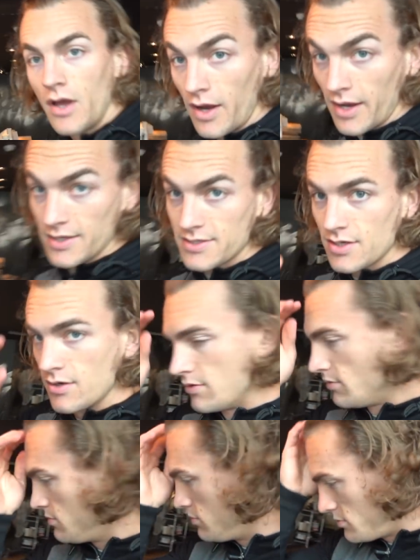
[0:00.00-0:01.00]
Alright, so
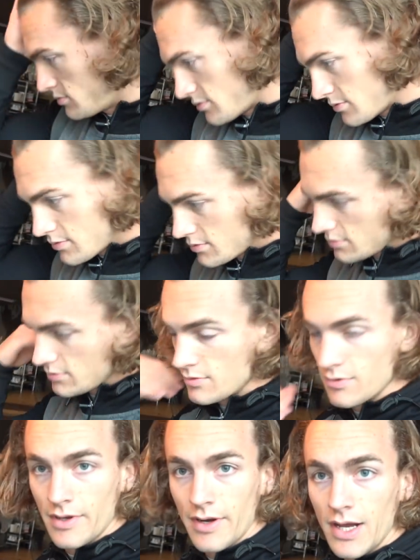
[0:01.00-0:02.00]

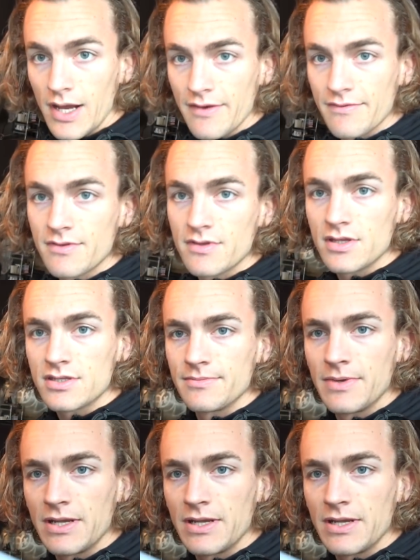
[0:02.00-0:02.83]
we arrived. This is the